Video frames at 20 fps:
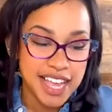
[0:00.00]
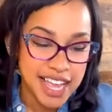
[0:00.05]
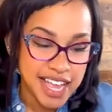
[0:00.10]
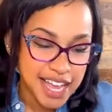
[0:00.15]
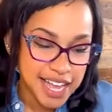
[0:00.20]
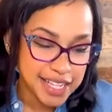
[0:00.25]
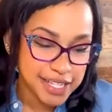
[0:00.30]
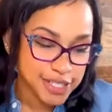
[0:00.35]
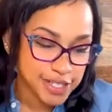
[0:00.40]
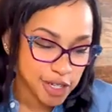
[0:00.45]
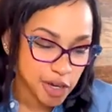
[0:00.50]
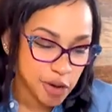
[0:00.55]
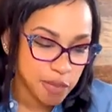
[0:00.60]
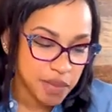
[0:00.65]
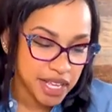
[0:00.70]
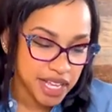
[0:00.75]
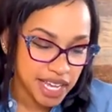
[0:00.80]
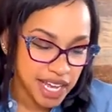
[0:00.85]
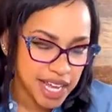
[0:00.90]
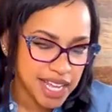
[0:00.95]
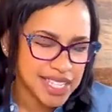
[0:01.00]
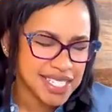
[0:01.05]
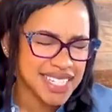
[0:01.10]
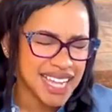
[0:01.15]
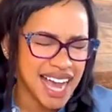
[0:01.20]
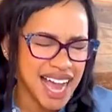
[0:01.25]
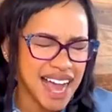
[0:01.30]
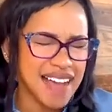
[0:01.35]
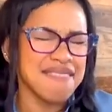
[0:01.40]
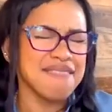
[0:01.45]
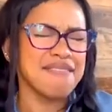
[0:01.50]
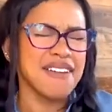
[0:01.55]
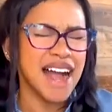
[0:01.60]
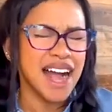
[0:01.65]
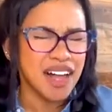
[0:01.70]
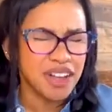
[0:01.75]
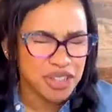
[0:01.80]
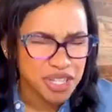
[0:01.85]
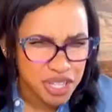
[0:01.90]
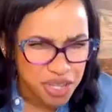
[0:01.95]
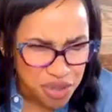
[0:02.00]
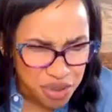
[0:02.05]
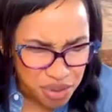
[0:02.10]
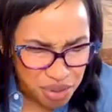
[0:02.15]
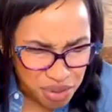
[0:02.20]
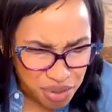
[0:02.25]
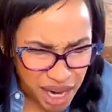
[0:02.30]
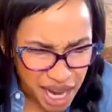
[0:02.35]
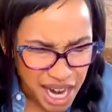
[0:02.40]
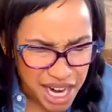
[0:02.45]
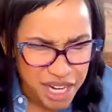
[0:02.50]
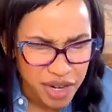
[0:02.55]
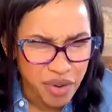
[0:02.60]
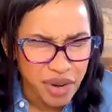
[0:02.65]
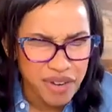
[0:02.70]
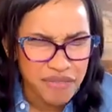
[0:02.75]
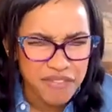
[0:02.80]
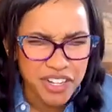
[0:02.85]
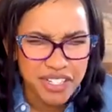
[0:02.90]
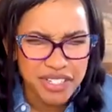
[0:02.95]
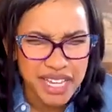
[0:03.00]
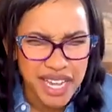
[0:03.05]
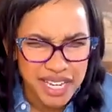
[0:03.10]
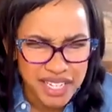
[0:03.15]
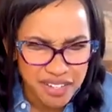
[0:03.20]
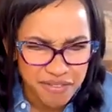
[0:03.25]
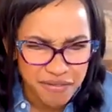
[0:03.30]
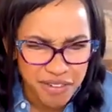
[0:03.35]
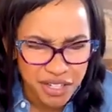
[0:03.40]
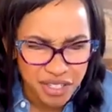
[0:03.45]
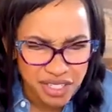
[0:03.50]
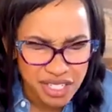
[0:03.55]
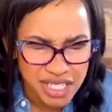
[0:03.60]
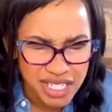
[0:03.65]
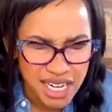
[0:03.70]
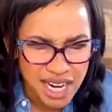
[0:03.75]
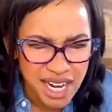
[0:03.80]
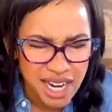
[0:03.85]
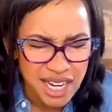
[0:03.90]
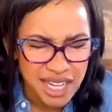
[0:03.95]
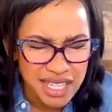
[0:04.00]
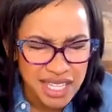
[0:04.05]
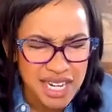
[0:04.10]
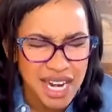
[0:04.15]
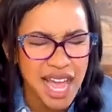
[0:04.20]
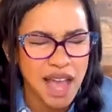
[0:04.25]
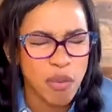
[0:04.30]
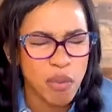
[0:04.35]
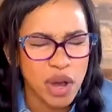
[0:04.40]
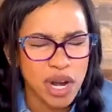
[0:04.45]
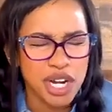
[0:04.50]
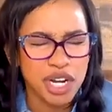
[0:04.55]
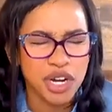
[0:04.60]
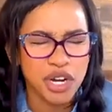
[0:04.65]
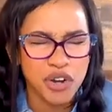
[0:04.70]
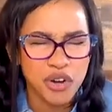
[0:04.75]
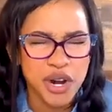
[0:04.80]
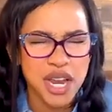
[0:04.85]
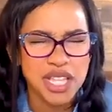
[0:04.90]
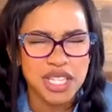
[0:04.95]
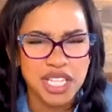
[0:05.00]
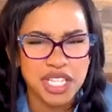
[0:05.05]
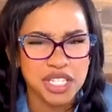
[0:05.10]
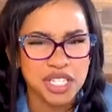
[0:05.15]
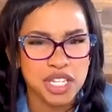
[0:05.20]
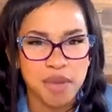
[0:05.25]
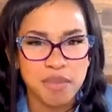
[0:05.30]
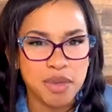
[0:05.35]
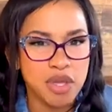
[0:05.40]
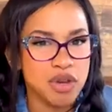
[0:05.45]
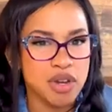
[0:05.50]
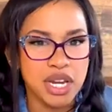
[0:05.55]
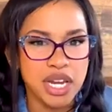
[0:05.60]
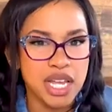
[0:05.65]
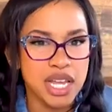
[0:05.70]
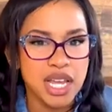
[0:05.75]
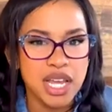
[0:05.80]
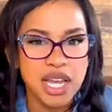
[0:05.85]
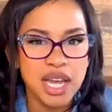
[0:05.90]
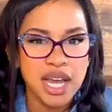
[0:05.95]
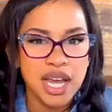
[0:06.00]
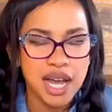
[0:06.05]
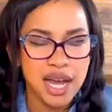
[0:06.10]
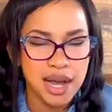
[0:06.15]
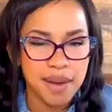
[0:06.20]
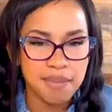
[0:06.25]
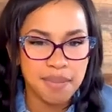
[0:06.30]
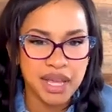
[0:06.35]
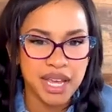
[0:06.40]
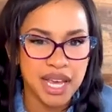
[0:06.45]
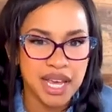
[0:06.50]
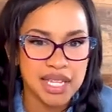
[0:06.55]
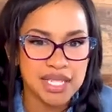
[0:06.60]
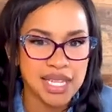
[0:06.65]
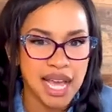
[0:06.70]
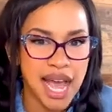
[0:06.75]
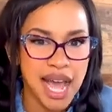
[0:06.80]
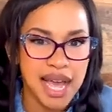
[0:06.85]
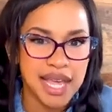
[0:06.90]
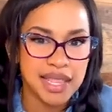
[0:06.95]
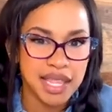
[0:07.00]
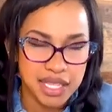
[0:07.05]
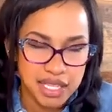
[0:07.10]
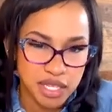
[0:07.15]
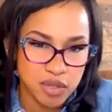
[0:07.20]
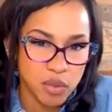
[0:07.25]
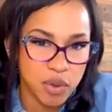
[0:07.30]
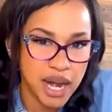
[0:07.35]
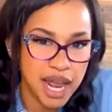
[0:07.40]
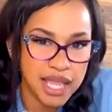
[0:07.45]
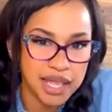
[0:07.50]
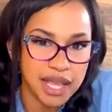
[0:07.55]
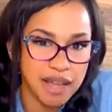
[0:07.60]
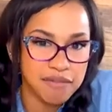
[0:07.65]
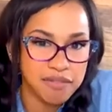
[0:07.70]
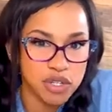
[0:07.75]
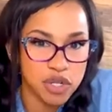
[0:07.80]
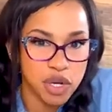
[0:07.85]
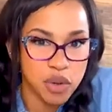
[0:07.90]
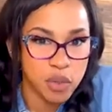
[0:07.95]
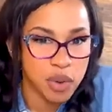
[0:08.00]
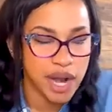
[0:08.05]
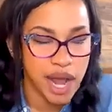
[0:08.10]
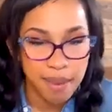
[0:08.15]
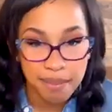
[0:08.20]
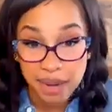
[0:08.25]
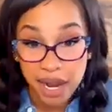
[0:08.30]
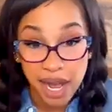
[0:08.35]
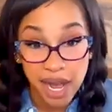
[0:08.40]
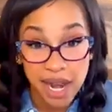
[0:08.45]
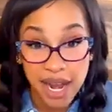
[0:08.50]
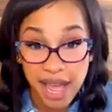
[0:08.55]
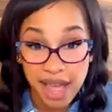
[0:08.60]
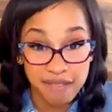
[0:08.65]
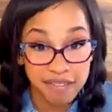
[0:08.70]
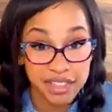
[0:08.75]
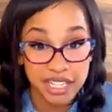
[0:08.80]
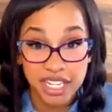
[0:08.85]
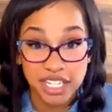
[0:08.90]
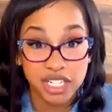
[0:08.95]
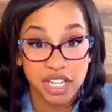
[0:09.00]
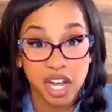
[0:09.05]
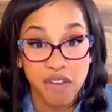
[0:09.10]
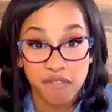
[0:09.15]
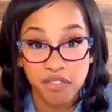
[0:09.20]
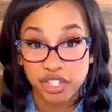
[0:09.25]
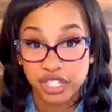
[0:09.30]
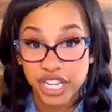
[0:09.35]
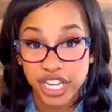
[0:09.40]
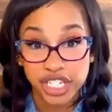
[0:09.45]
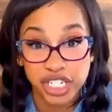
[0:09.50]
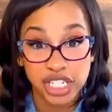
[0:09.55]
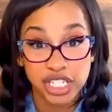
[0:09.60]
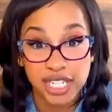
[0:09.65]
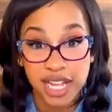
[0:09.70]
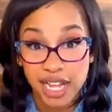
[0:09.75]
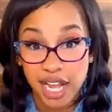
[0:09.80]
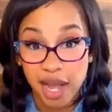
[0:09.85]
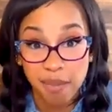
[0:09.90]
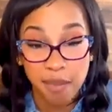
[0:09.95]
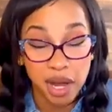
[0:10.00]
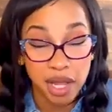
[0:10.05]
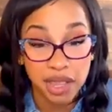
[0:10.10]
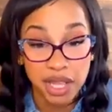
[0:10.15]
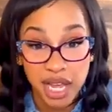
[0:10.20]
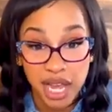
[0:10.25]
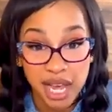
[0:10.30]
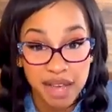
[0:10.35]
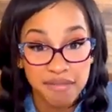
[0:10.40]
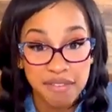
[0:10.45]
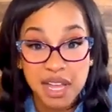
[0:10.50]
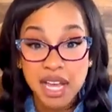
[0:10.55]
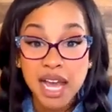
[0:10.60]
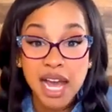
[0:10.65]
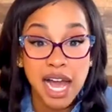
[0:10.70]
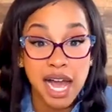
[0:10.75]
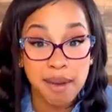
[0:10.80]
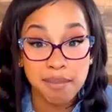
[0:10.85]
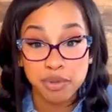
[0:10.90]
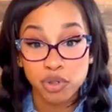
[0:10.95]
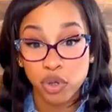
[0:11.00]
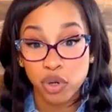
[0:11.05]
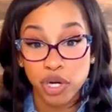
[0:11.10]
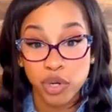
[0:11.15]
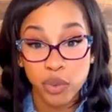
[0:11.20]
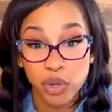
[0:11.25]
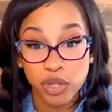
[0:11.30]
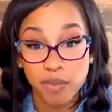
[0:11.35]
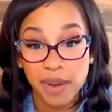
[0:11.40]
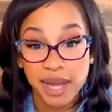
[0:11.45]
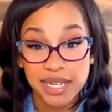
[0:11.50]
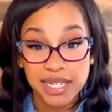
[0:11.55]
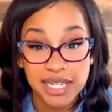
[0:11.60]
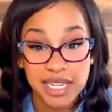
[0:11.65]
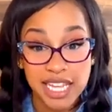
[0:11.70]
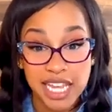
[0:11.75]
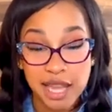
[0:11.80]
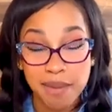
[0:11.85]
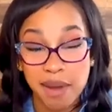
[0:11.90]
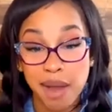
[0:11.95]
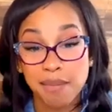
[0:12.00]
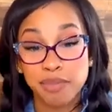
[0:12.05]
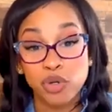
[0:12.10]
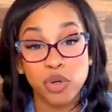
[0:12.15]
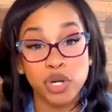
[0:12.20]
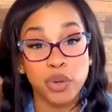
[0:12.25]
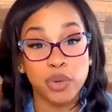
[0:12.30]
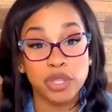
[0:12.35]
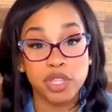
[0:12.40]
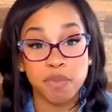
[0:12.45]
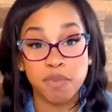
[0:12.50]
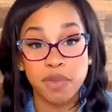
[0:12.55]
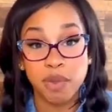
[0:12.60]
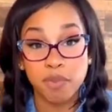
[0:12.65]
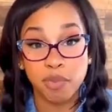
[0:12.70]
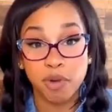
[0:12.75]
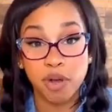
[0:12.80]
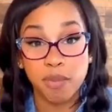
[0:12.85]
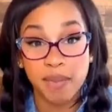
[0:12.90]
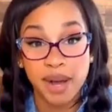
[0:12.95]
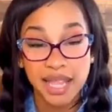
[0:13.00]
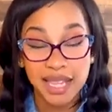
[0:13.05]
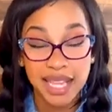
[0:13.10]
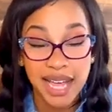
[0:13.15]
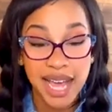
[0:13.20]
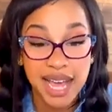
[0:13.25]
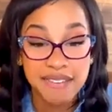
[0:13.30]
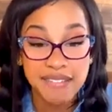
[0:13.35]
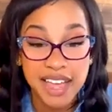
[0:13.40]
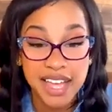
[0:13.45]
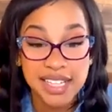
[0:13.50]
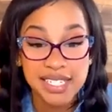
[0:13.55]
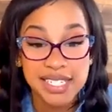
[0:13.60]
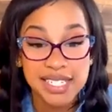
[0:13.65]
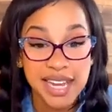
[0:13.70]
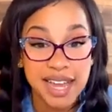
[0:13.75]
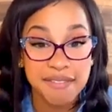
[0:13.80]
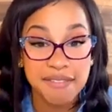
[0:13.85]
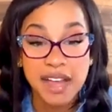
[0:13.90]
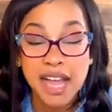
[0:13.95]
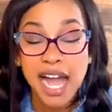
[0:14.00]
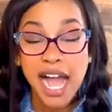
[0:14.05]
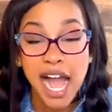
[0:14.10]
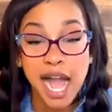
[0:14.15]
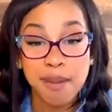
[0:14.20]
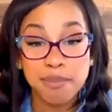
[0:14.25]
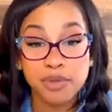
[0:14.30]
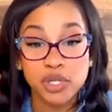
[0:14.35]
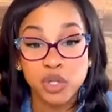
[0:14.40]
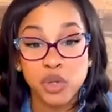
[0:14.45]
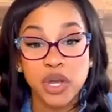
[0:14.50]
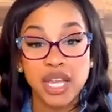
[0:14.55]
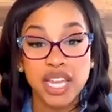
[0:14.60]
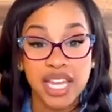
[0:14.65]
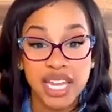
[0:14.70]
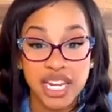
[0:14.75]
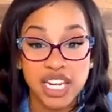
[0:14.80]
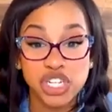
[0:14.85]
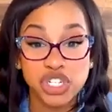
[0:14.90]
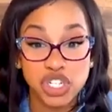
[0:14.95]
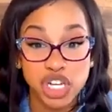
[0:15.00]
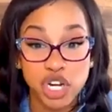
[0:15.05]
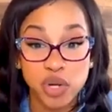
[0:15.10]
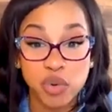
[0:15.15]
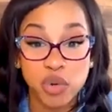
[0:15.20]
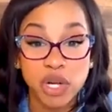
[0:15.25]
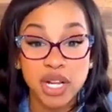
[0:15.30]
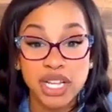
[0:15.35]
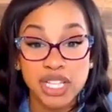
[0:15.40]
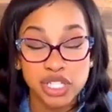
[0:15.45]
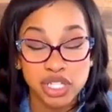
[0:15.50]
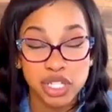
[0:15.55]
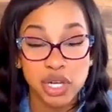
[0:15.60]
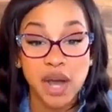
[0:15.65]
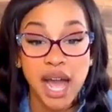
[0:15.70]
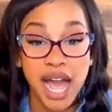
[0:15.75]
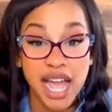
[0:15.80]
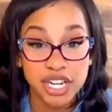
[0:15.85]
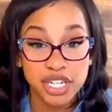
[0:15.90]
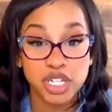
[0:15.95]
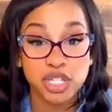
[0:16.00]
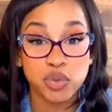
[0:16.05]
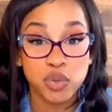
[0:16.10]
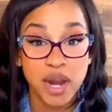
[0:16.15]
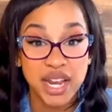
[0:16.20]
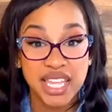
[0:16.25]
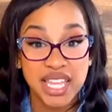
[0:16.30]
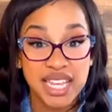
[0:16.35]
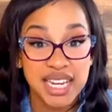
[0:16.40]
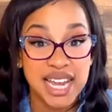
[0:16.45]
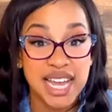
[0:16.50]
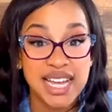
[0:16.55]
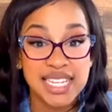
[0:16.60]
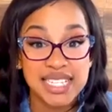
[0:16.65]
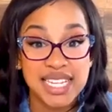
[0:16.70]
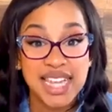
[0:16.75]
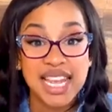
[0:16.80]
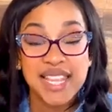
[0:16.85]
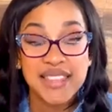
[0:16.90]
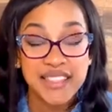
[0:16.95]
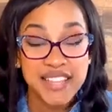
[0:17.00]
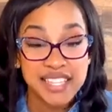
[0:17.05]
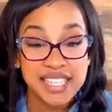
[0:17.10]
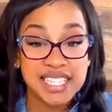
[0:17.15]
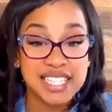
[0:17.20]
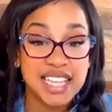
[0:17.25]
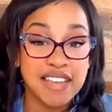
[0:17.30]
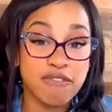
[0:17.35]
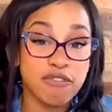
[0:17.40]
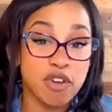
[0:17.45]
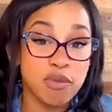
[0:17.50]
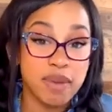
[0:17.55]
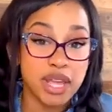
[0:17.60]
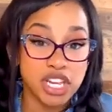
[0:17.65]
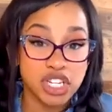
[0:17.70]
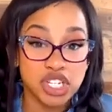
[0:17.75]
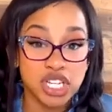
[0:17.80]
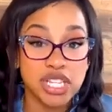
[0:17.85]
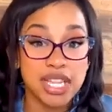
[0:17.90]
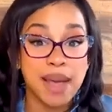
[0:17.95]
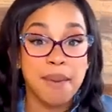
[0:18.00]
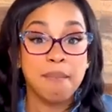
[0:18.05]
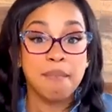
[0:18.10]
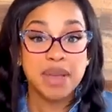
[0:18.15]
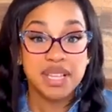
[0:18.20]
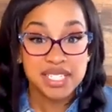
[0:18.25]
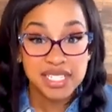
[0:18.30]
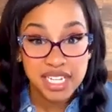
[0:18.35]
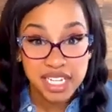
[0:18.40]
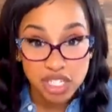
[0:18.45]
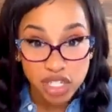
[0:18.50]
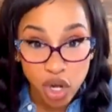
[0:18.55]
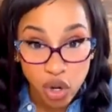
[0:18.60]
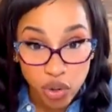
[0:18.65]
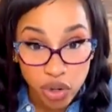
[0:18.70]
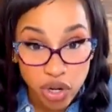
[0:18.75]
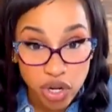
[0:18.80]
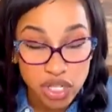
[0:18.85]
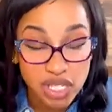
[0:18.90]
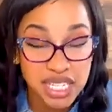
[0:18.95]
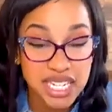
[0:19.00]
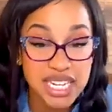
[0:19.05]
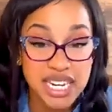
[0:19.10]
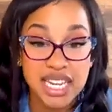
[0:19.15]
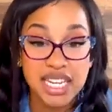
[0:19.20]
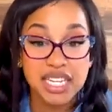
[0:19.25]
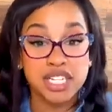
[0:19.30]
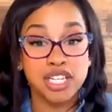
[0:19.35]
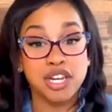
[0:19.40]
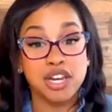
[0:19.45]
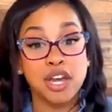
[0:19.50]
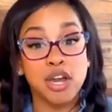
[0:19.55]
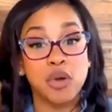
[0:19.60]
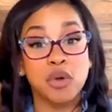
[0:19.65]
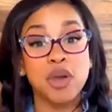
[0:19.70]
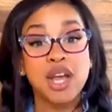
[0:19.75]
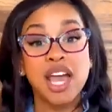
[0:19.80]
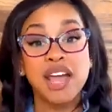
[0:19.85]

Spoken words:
And so because I know what it feels like to feel stuck, then I wanted to create this community because this is what I love doing. When I'm not having these conversations, like I'm on live, I'm doing it with my team. I'm doing it with the people in my life. Hey, Steph, I'm doing it in general. And so I just recognize this is information that business owners need to know.